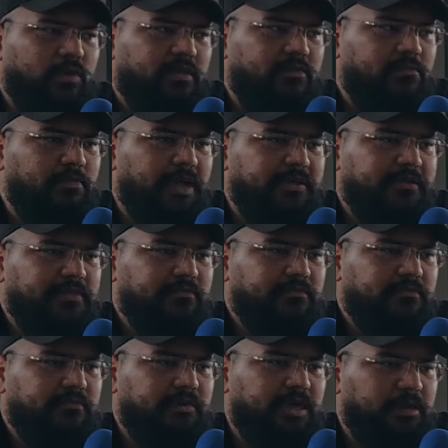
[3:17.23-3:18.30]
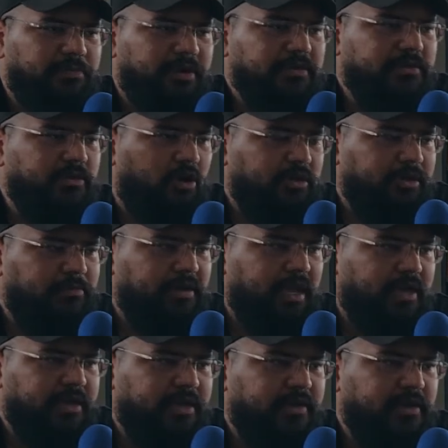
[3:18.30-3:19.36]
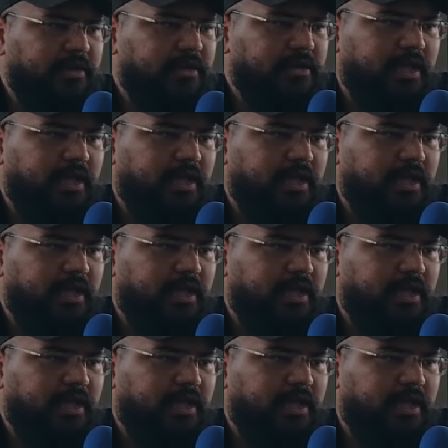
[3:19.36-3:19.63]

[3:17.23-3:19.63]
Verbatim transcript: one of the best keepers on the planet.